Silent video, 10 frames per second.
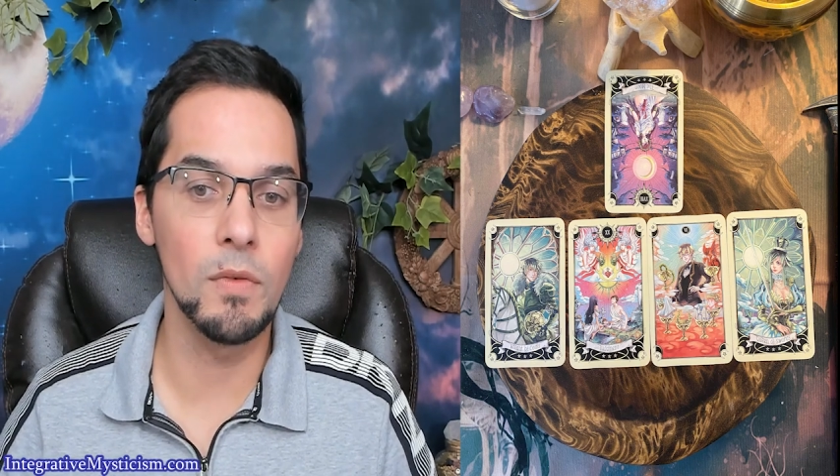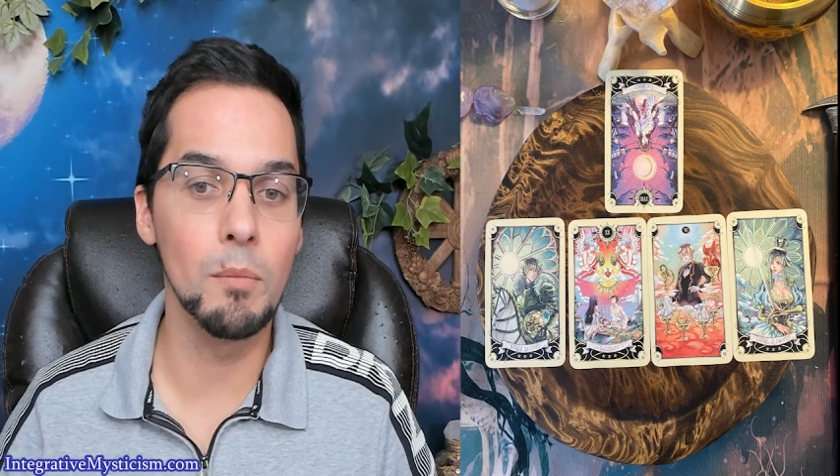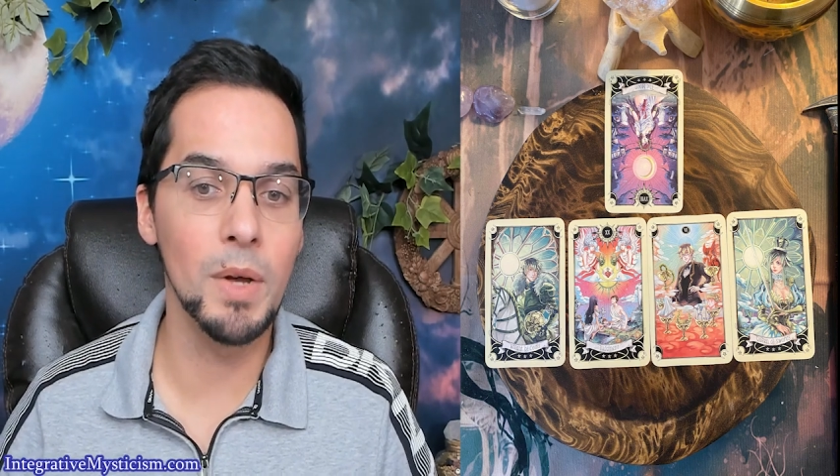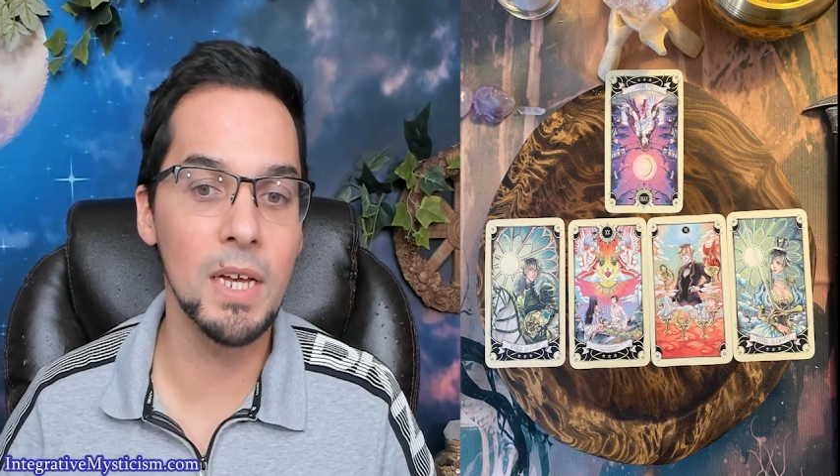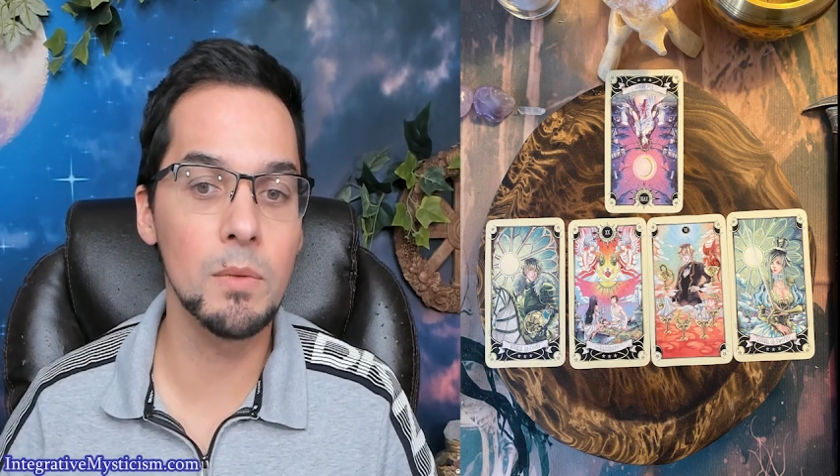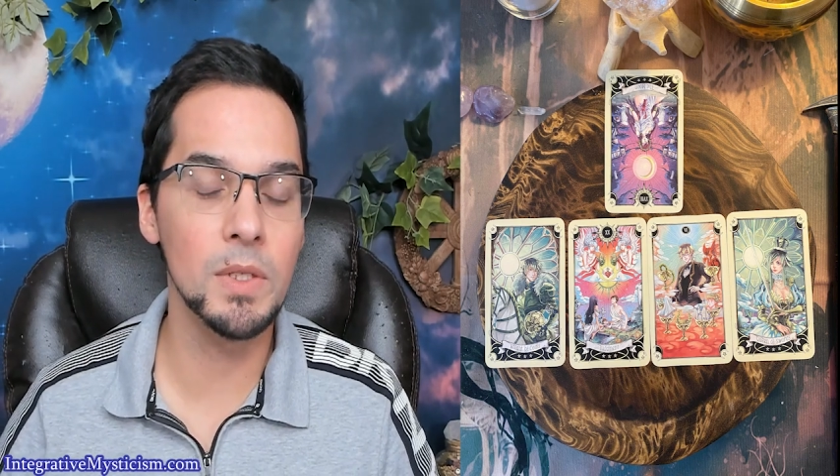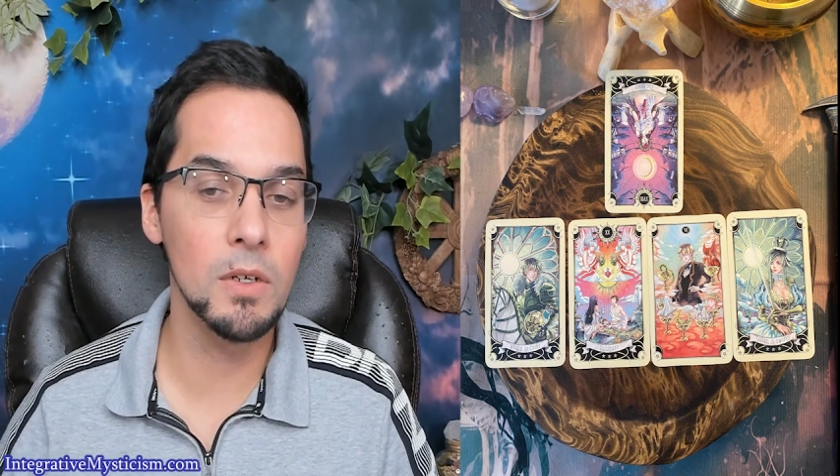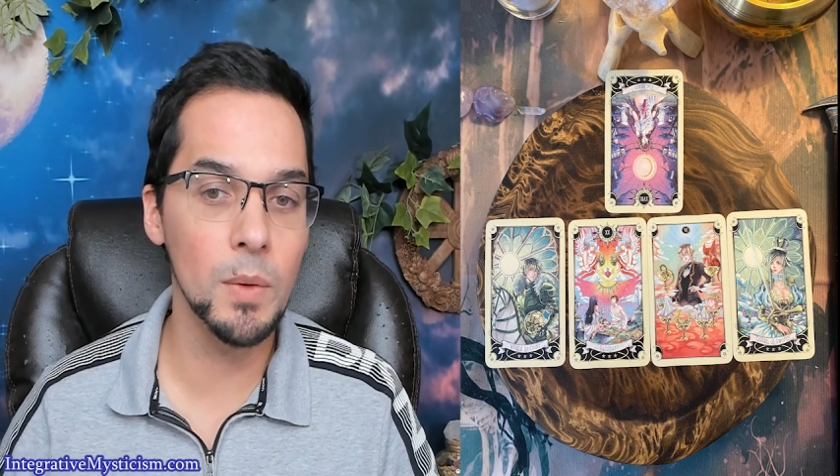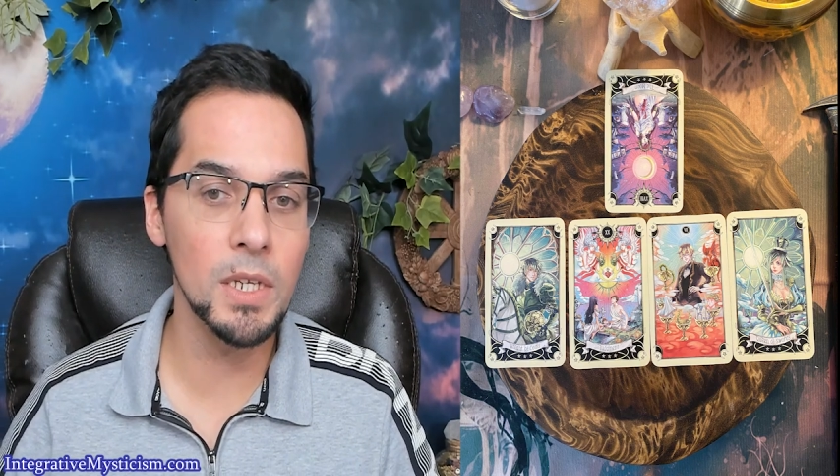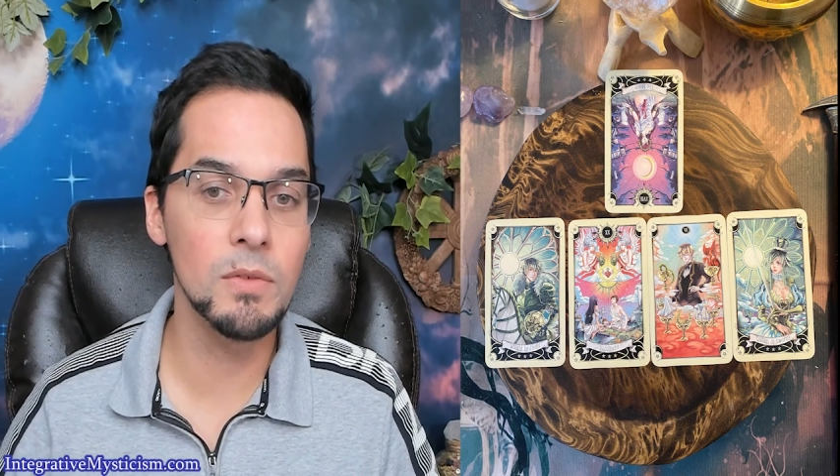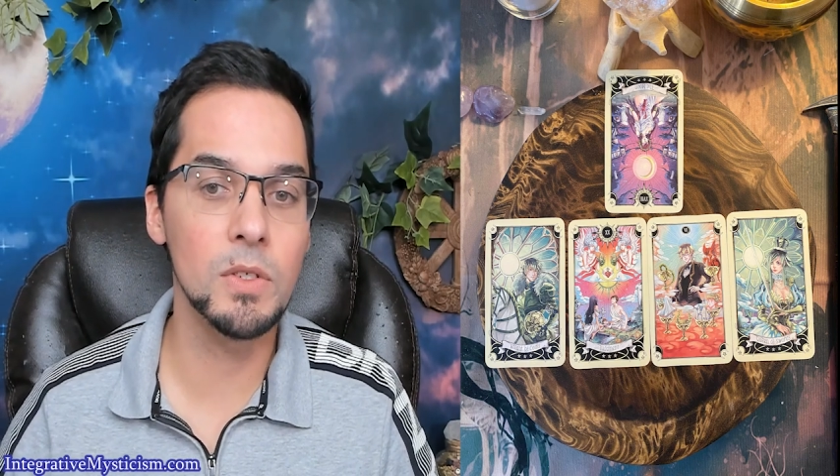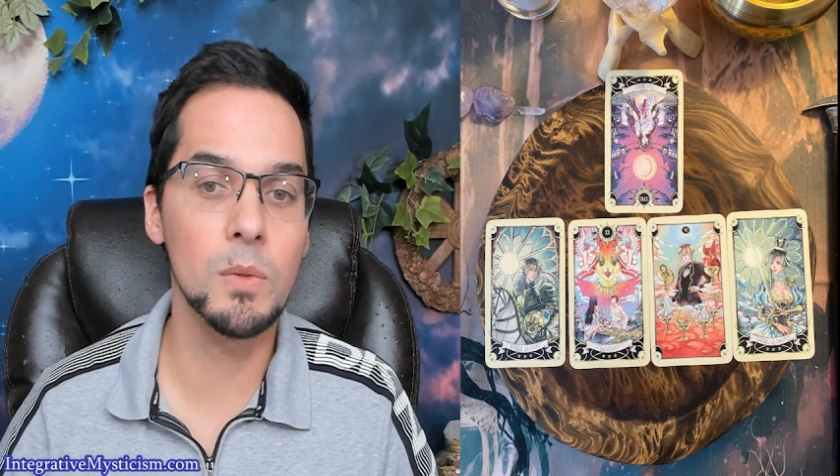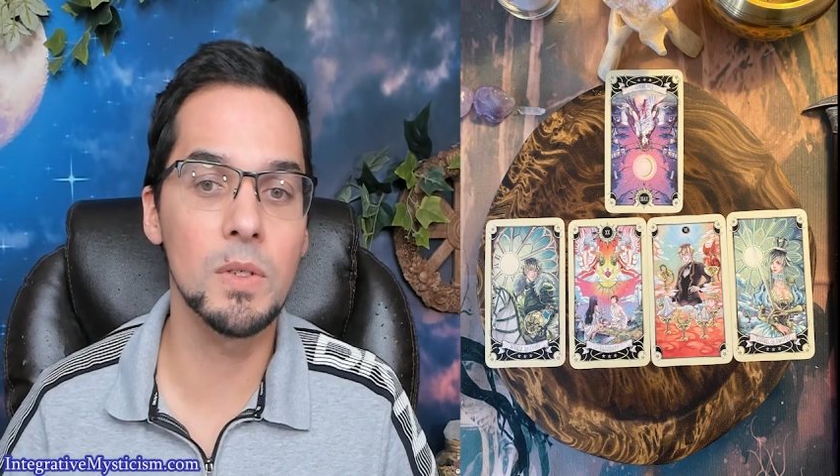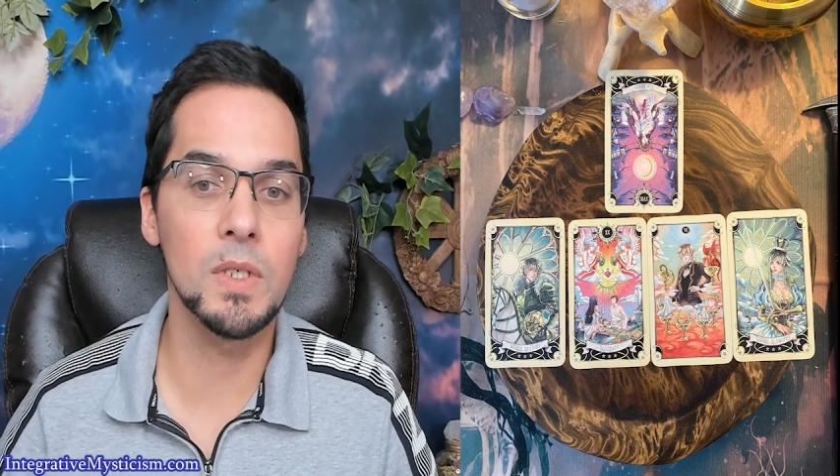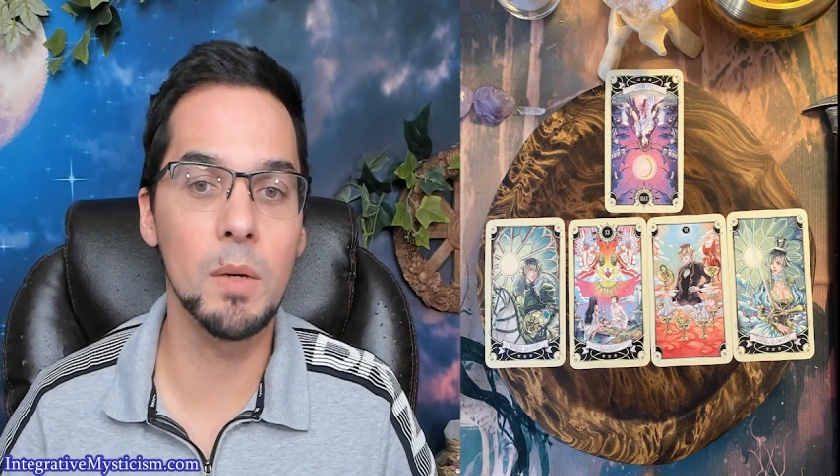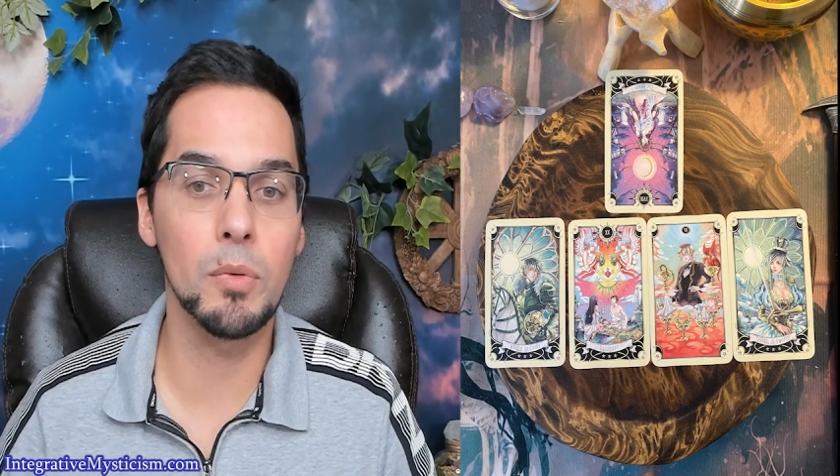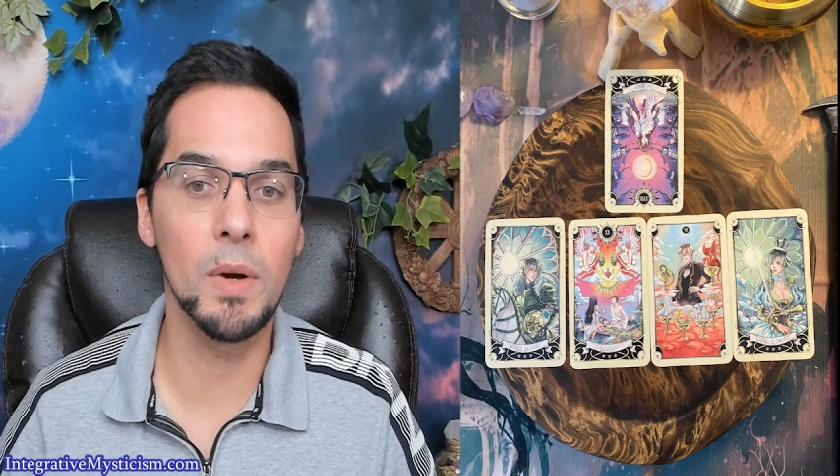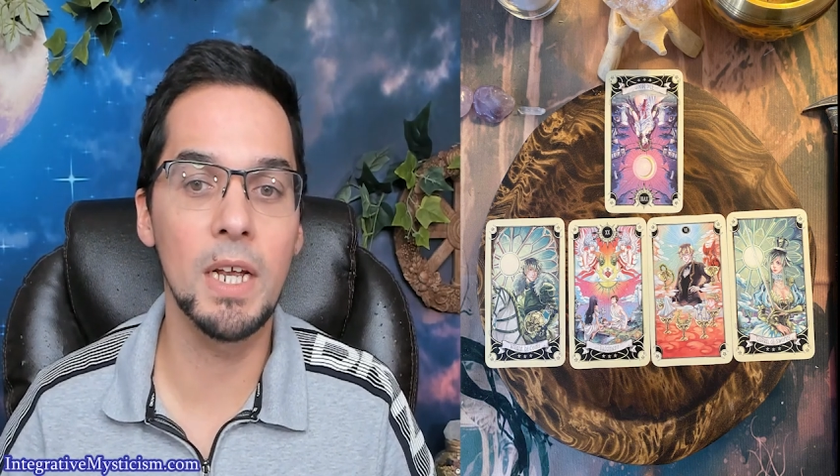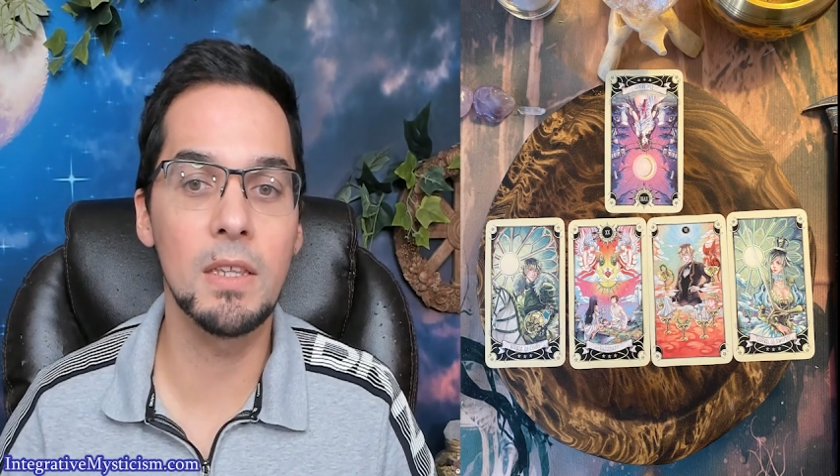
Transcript: But with the Queen of Swords upright,